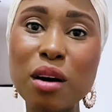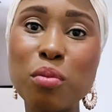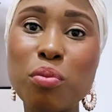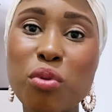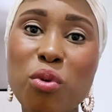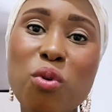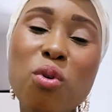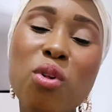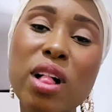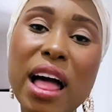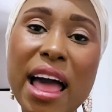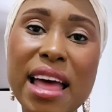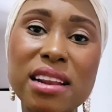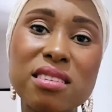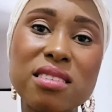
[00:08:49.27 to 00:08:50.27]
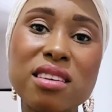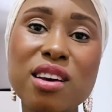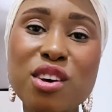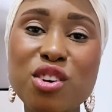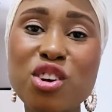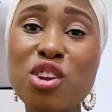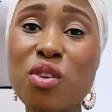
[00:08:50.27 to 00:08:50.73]
bowl and
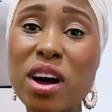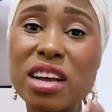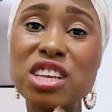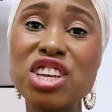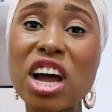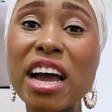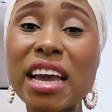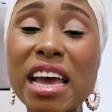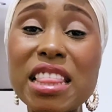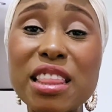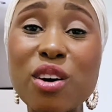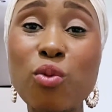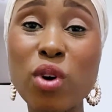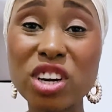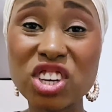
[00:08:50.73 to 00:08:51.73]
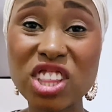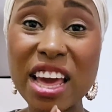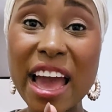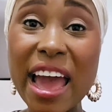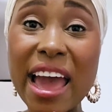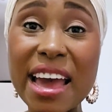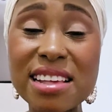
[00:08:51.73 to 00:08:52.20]
a jug, and they wash their
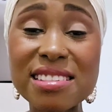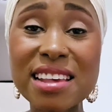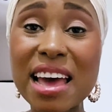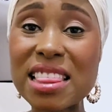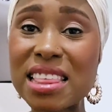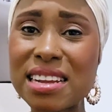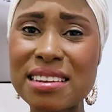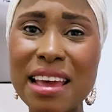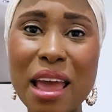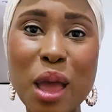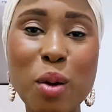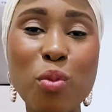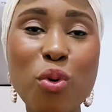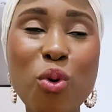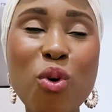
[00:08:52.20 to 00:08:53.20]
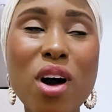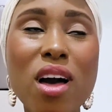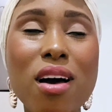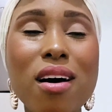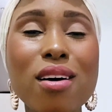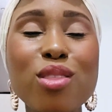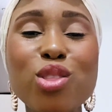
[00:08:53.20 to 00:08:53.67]
hands at the table.
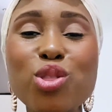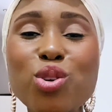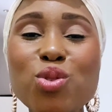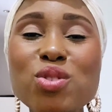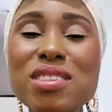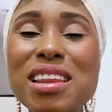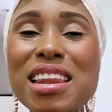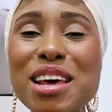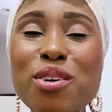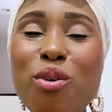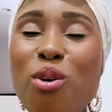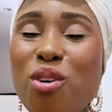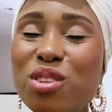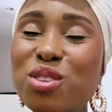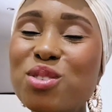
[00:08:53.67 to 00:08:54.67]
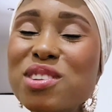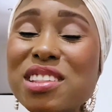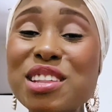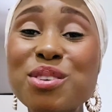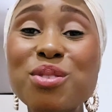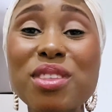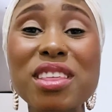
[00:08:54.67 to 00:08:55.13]
All those
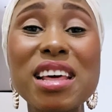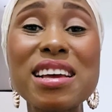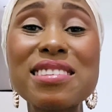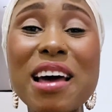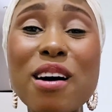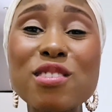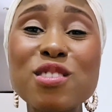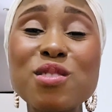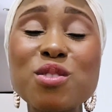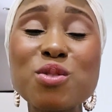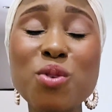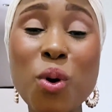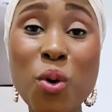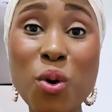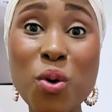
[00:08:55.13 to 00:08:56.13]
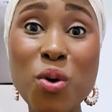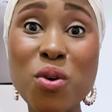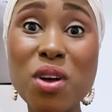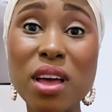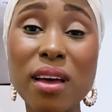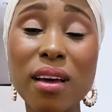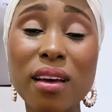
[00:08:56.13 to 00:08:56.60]
little things, I was so
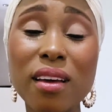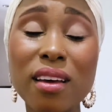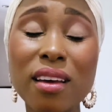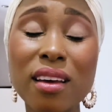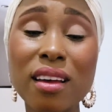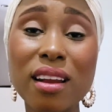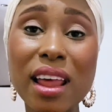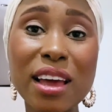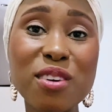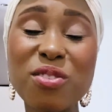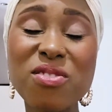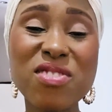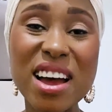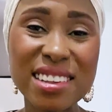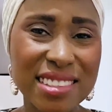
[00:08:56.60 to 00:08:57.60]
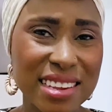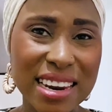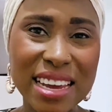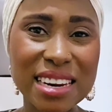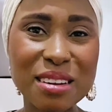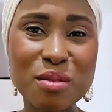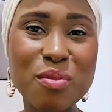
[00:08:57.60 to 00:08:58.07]
like
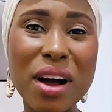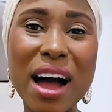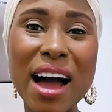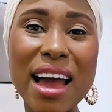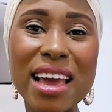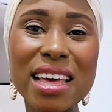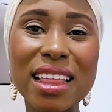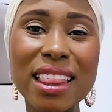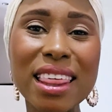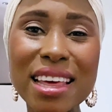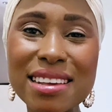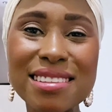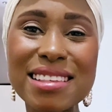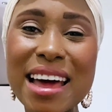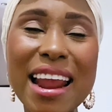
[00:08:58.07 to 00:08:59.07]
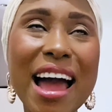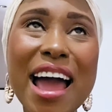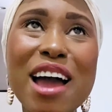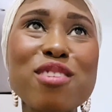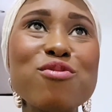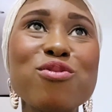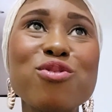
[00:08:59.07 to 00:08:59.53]
fascinated by things that I
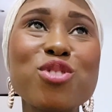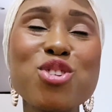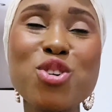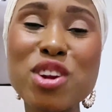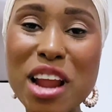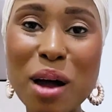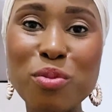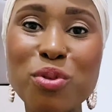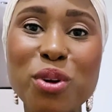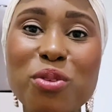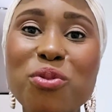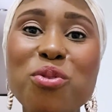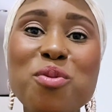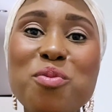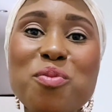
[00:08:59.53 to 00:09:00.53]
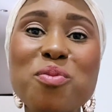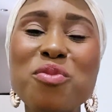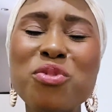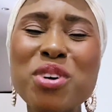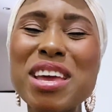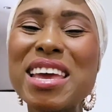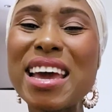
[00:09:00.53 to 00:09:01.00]
have grown up with
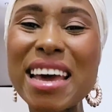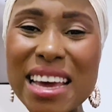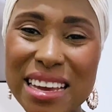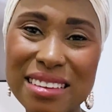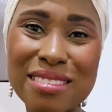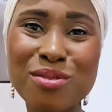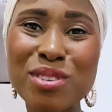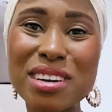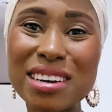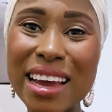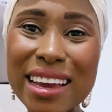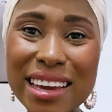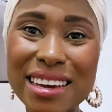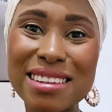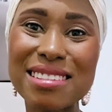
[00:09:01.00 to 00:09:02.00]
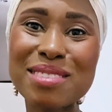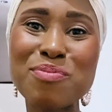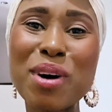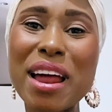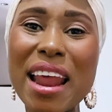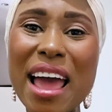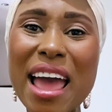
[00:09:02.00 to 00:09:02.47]
for years, for decades,
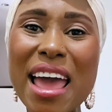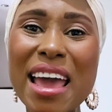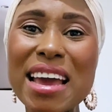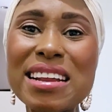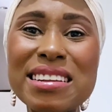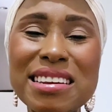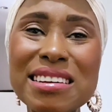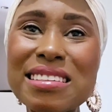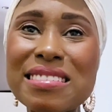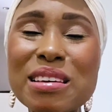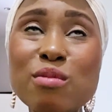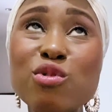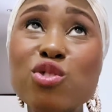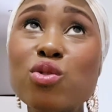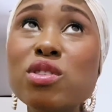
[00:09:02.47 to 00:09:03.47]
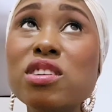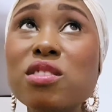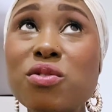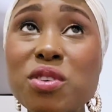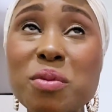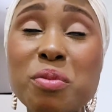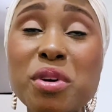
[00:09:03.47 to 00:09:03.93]
but it just seemed so different